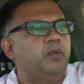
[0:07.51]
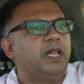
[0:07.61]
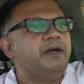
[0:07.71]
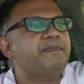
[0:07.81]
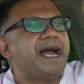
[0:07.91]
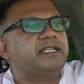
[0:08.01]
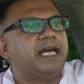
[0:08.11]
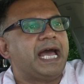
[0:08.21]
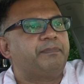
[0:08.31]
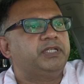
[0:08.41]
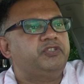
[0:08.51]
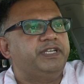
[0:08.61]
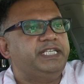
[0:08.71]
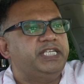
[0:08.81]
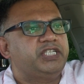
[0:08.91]
Welcome back to Apple
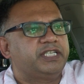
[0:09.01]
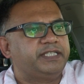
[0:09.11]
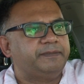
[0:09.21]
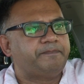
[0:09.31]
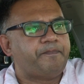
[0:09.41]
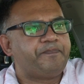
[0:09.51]
Tree Teachings.